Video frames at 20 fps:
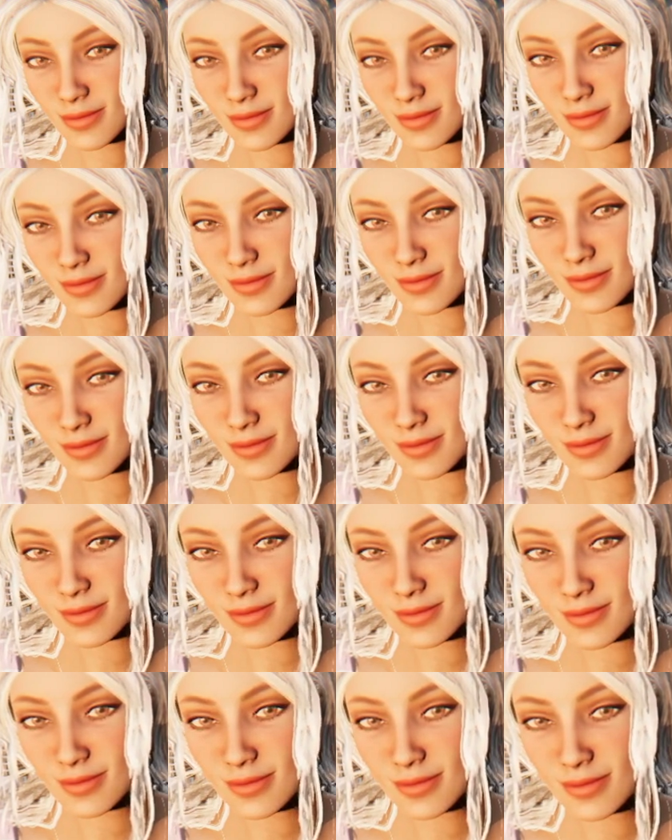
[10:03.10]

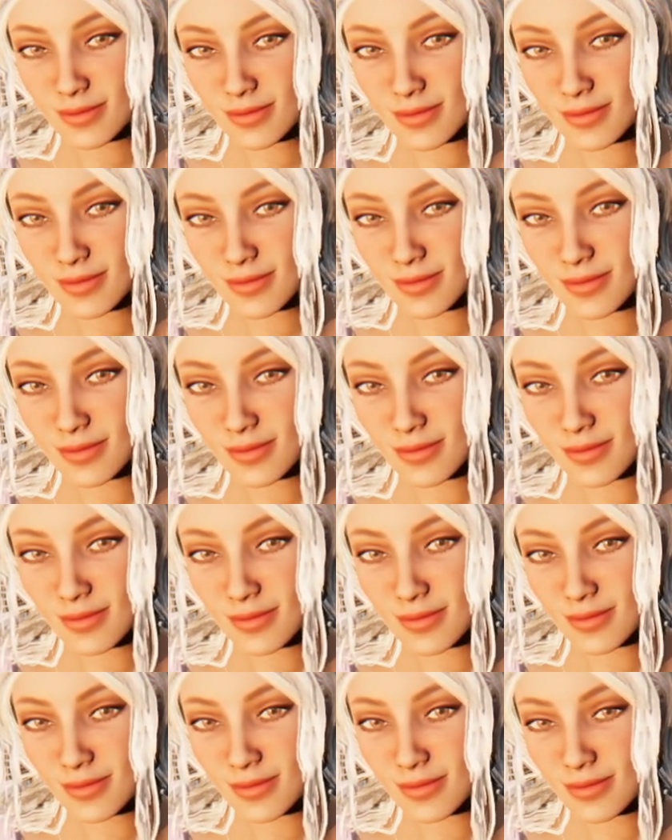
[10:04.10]

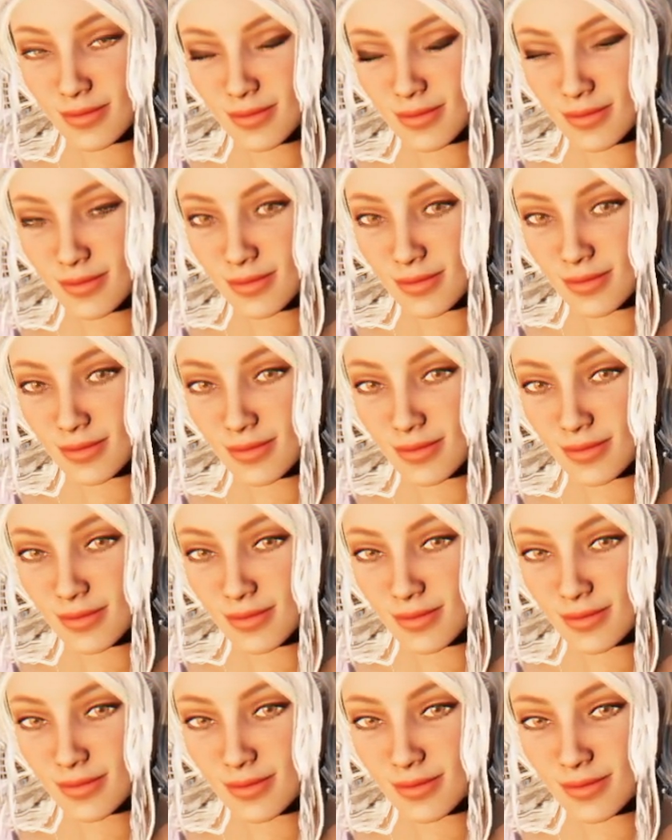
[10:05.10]

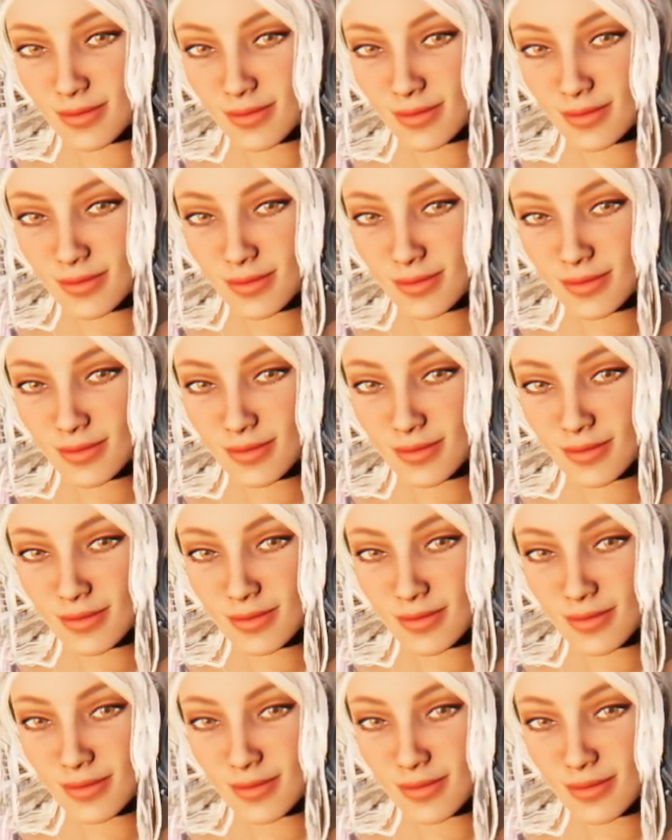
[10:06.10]

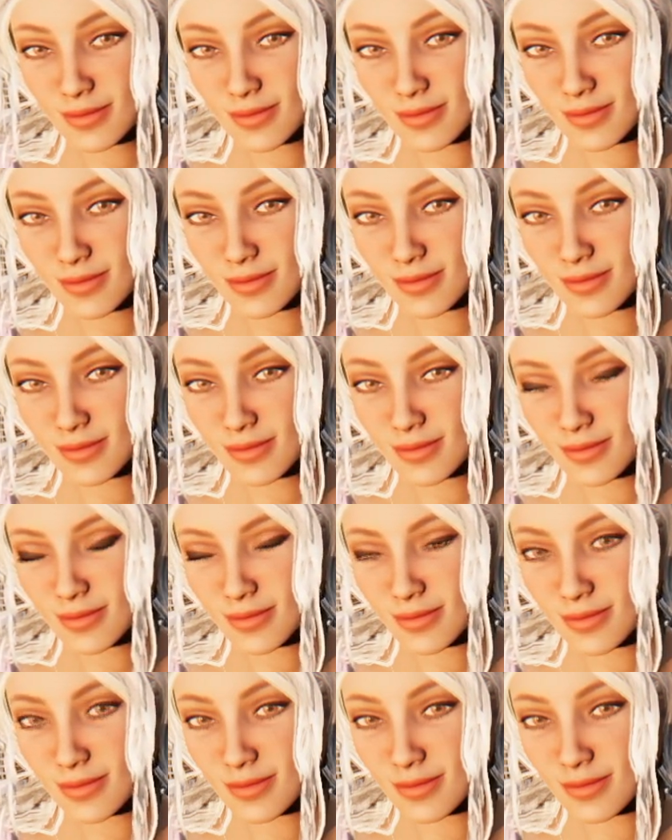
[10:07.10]
The person shown says nothing.